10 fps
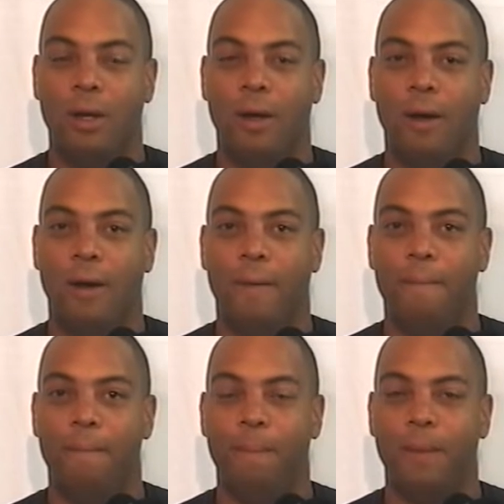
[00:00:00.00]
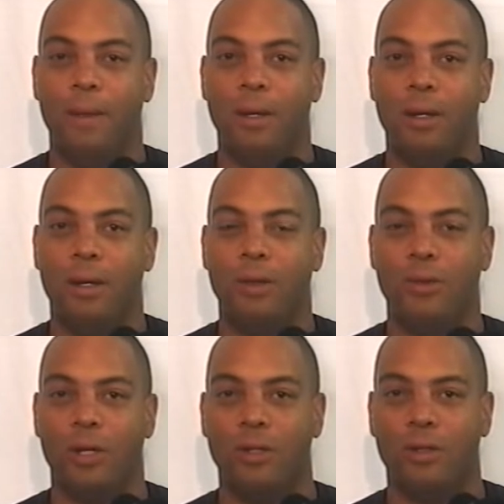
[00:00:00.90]
in another
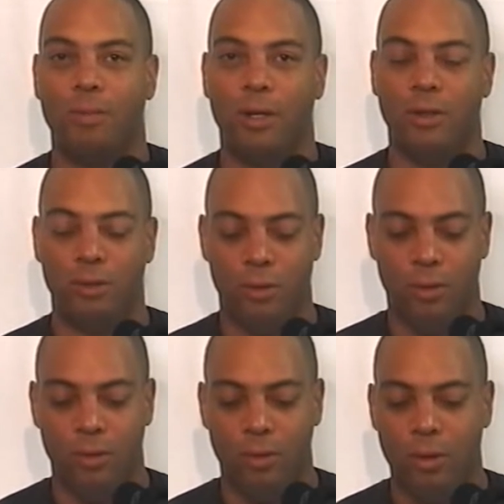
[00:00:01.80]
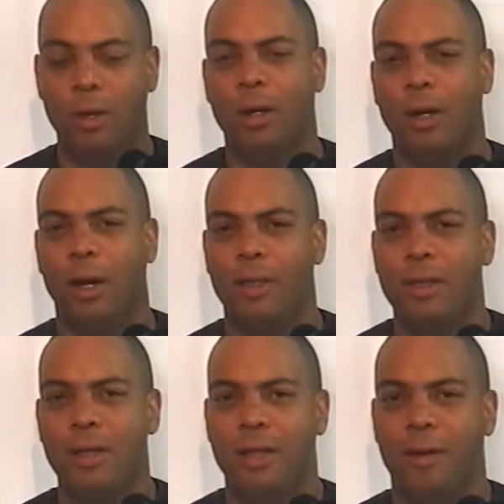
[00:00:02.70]
judge's place. So I
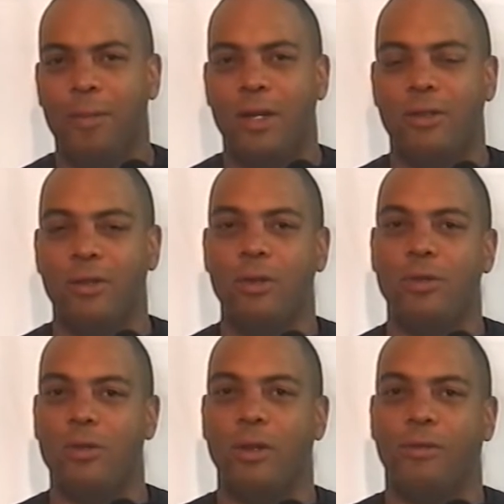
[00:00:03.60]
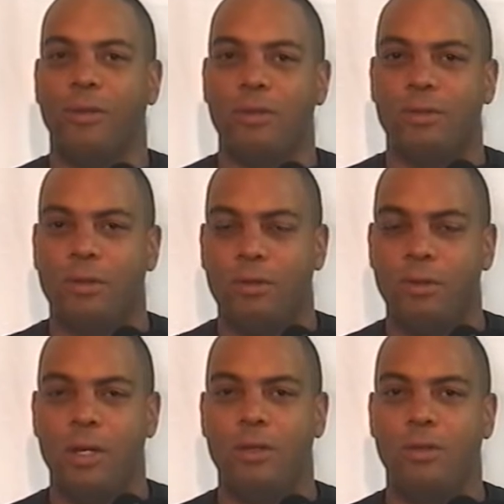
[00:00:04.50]
think that makes a huge difference.
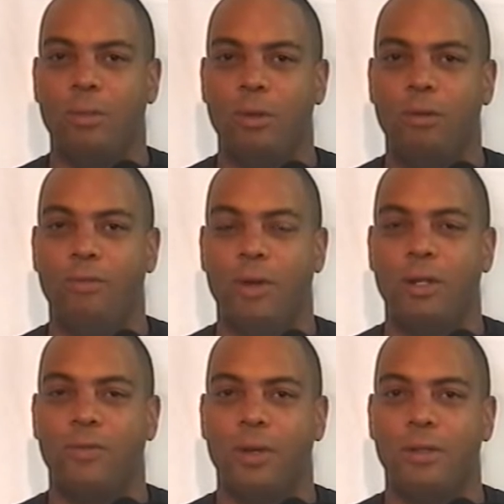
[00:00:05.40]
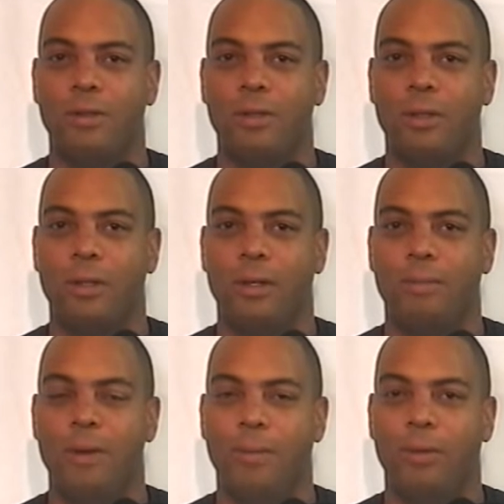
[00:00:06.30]
You got some new, fresh faces in there,
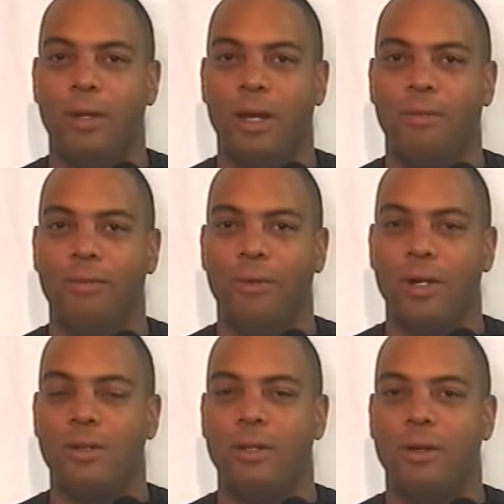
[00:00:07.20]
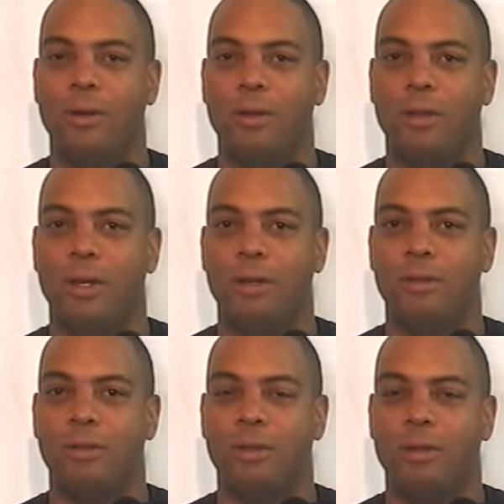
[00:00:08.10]
people that have a fresh look on
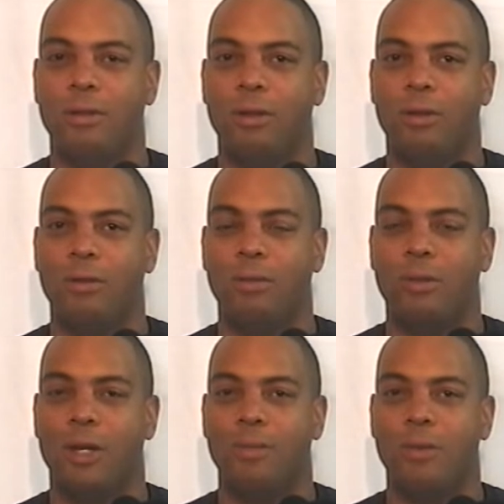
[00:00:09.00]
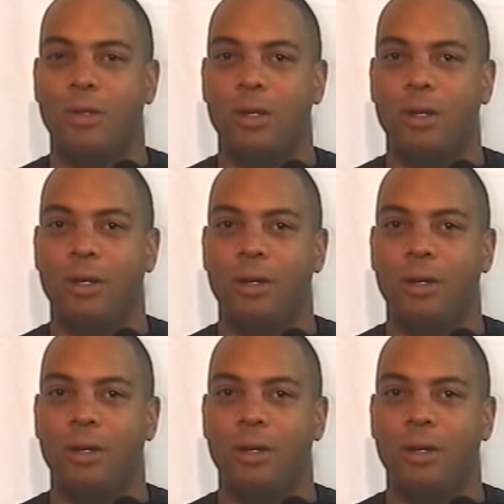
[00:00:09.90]
things, and sometimes the